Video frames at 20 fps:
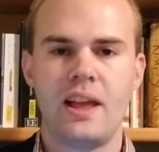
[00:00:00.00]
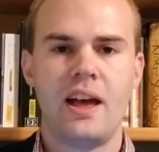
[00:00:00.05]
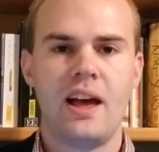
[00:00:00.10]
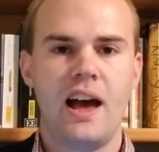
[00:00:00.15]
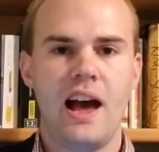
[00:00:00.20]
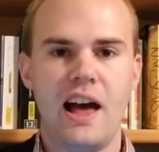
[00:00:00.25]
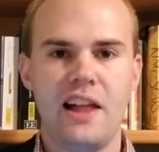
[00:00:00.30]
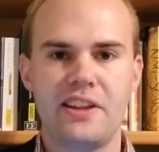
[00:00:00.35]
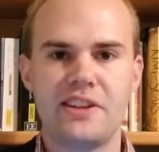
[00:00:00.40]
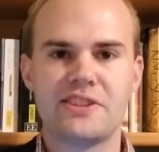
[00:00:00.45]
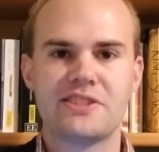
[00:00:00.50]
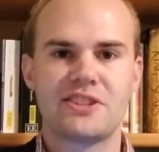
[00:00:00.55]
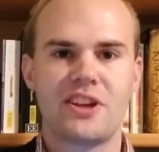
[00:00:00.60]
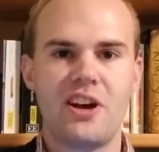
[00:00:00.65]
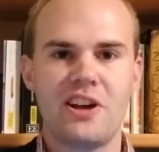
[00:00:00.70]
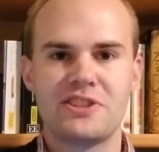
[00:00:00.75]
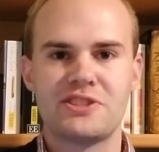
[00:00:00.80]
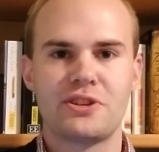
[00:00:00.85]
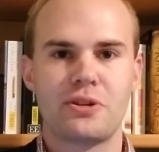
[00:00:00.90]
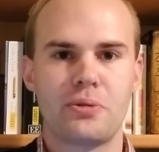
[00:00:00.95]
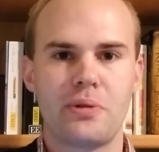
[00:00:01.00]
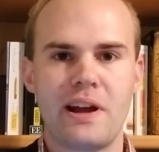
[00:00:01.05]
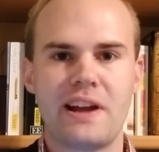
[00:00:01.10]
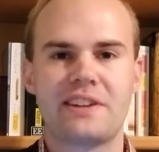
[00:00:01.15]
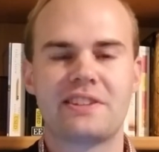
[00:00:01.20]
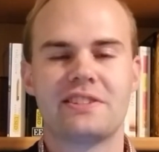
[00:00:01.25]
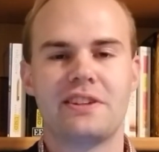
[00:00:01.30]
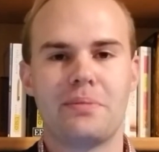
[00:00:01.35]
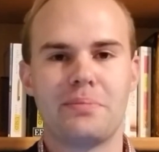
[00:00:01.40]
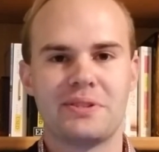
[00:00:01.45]
Holly is also
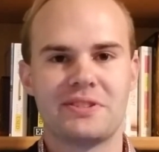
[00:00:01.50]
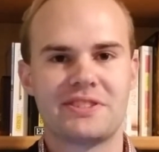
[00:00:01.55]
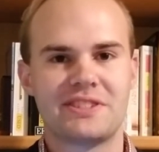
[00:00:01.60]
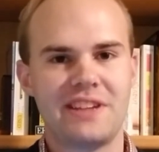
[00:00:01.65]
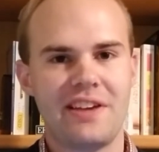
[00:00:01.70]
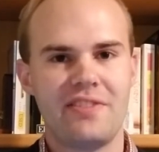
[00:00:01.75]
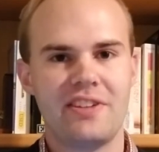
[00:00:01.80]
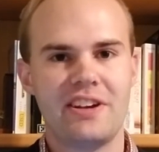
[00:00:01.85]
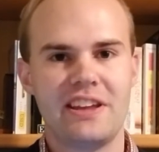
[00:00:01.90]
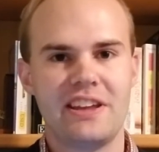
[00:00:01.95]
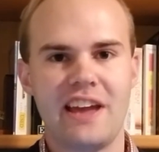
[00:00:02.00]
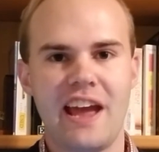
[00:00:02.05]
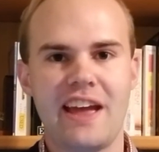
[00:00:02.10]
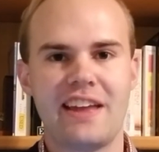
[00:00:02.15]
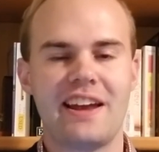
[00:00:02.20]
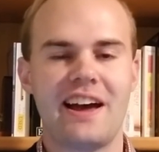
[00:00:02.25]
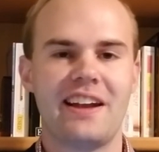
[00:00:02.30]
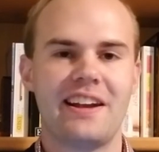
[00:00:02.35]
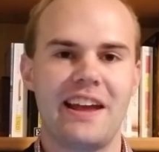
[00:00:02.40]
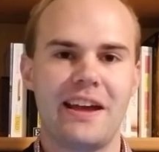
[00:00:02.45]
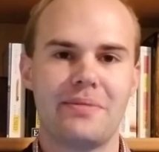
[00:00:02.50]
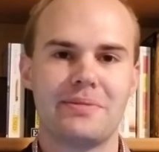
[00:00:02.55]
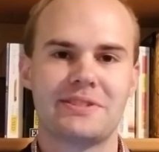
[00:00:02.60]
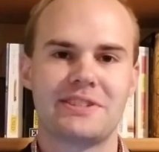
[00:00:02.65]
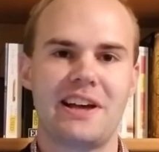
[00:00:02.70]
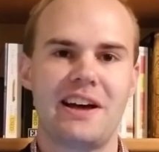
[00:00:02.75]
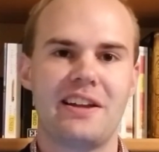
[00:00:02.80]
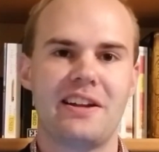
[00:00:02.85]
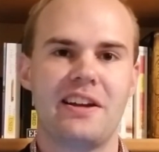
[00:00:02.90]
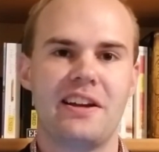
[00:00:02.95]
ranked number 78 on
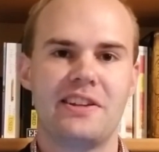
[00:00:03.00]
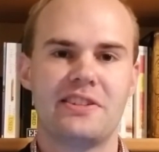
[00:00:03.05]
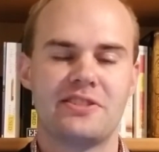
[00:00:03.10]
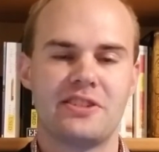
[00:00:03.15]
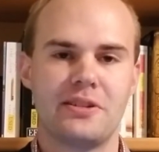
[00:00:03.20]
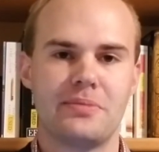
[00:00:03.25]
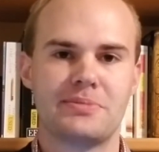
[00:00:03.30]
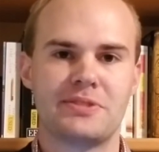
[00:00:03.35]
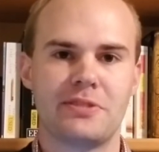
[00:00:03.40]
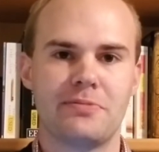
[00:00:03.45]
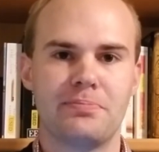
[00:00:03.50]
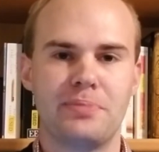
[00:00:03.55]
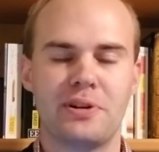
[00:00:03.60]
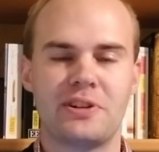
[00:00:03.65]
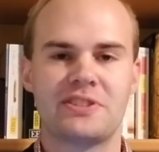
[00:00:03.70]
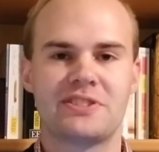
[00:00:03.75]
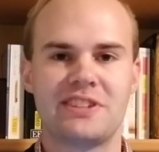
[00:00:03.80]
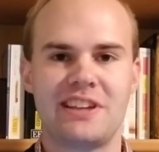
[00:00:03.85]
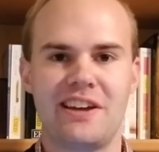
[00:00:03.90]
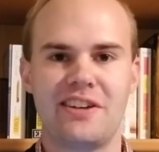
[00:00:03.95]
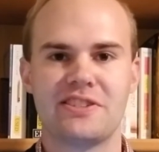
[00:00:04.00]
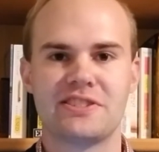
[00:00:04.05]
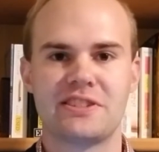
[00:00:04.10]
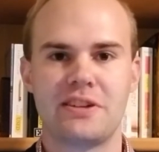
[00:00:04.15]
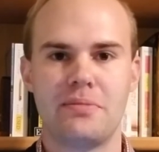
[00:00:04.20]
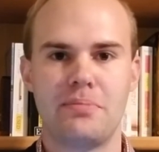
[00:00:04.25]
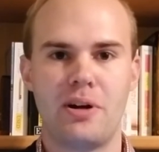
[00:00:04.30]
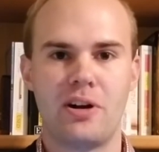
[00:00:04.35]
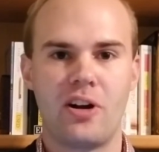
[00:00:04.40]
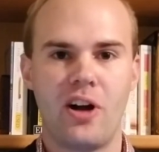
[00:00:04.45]
Amazon in terms of book sales
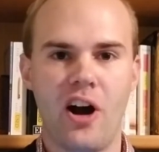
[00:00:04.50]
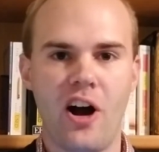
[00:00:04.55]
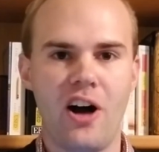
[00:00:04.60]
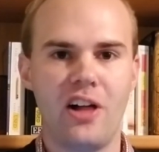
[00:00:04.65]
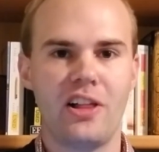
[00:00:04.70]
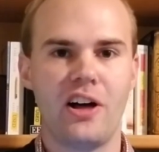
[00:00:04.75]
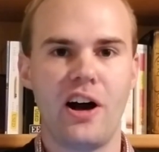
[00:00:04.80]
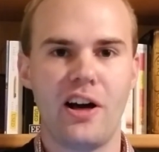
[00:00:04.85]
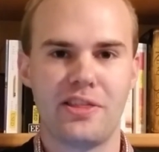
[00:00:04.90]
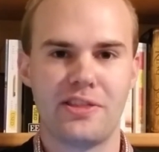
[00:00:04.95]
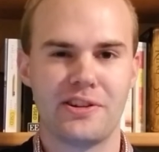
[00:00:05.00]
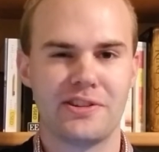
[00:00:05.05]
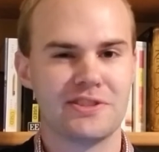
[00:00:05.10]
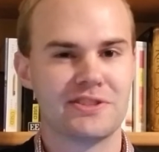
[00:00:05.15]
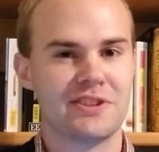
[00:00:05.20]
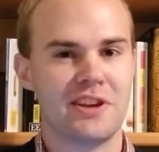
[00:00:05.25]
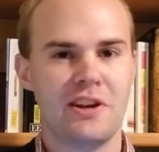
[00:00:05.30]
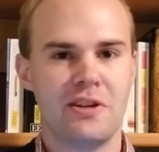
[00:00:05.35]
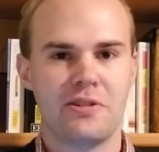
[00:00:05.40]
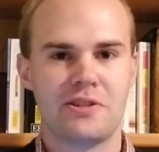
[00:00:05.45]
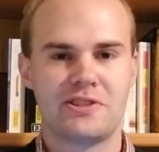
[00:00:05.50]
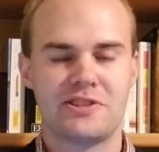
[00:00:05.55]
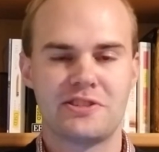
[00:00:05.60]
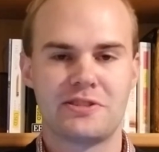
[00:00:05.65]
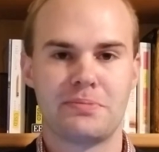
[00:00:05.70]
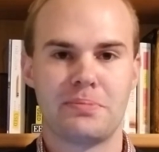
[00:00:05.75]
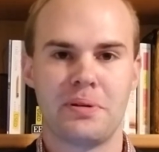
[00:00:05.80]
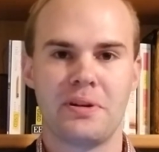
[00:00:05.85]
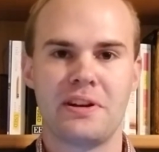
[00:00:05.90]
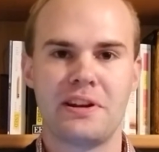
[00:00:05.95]
among all authors, which is
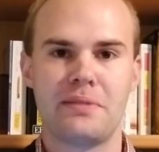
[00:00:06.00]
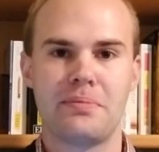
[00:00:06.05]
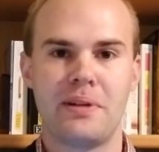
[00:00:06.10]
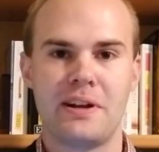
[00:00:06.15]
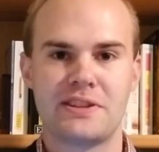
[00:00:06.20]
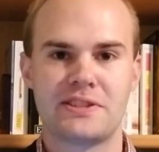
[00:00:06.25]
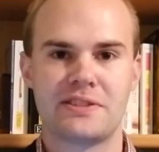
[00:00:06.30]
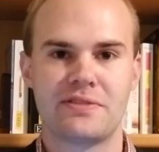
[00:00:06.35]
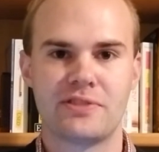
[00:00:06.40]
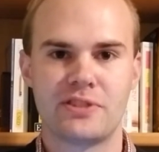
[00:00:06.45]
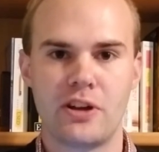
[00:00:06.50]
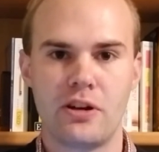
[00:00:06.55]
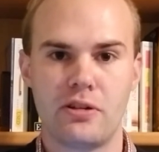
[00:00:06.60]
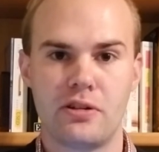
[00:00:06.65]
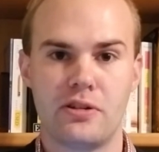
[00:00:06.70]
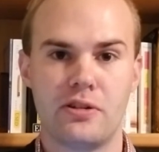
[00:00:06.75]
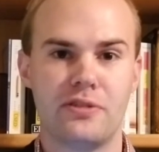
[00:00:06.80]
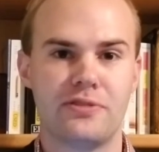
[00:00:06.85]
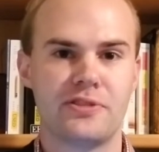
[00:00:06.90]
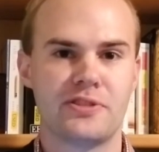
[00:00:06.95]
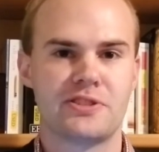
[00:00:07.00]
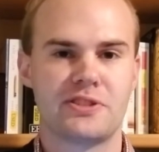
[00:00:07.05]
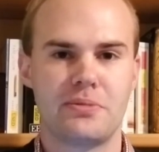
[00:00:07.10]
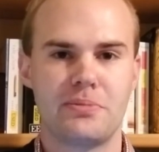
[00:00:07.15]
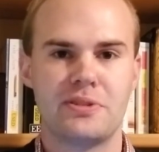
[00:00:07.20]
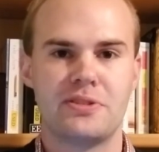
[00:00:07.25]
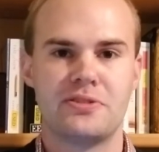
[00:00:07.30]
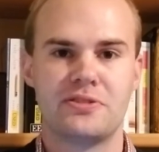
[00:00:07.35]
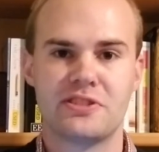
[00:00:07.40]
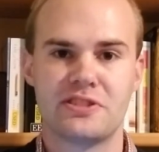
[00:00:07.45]
a pretty impressive total for
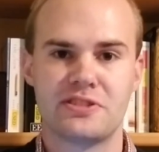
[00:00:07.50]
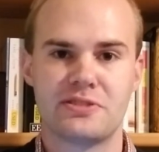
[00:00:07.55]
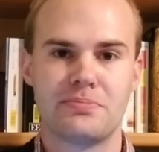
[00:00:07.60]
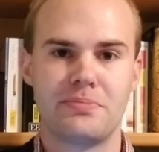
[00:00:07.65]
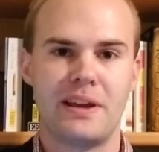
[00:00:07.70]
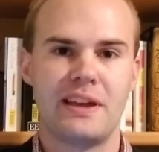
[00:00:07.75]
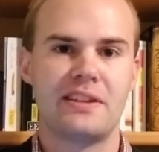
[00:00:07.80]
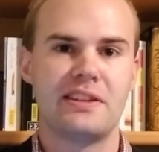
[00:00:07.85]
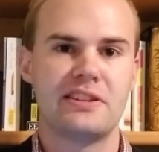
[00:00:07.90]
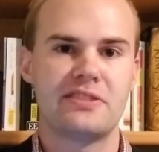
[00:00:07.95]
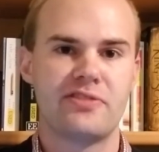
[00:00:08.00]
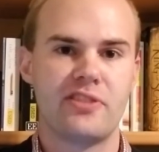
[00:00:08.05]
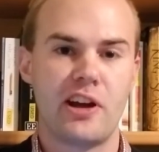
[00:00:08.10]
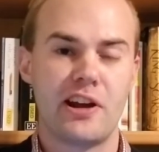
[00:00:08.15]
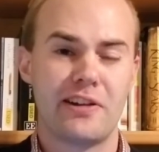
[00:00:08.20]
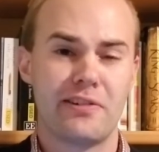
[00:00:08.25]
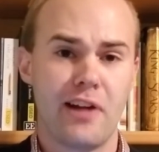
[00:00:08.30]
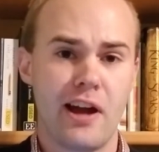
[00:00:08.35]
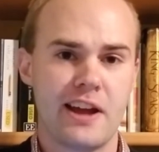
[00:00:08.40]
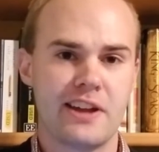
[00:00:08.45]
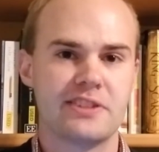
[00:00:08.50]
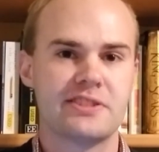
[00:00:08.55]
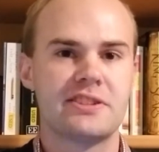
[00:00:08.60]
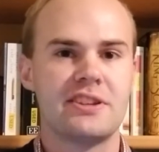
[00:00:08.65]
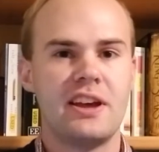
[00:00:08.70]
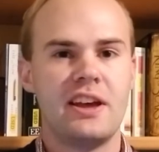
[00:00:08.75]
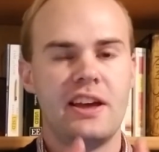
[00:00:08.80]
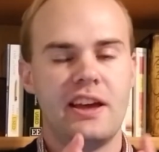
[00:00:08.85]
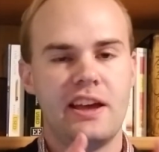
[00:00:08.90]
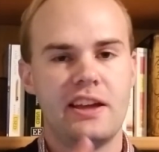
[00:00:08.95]
someone who just mainly writes
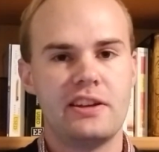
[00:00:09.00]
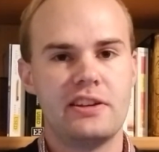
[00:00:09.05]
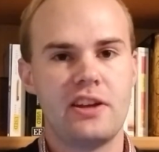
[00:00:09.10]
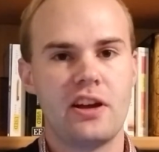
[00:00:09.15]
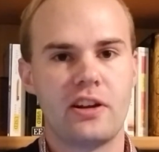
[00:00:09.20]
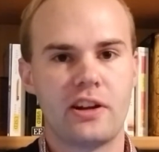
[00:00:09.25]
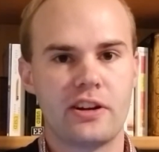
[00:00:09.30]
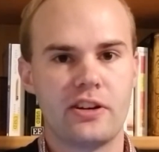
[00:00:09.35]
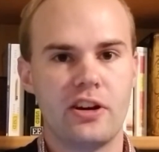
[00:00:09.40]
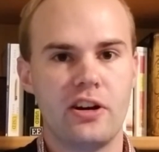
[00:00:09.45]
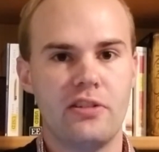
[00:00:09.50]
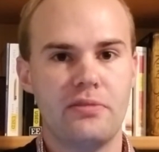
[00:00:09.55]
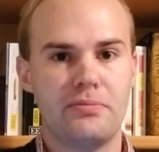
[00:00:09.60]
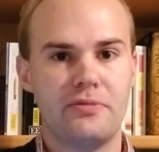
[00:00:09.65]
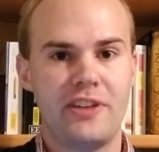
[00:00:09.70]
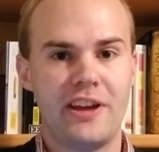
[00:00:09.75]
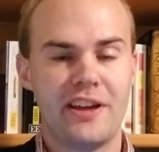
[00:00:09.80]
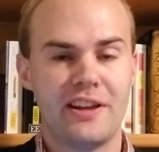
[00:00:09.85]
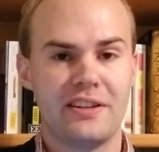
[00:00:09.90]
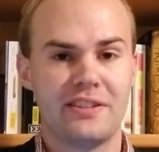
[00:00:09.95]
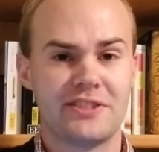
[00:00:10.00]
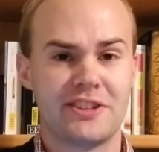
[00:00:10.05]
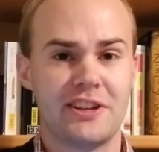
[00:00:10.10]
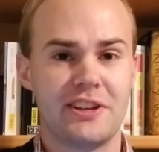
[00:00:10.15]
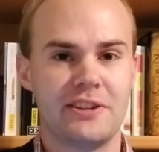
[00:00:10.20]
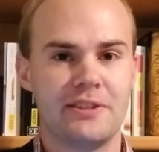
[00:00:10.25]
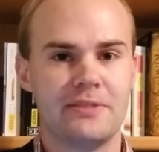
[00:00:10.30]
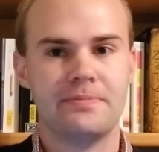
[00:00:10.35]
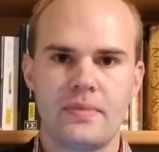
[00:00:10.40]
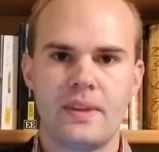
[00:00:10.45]
in young adult fantasy.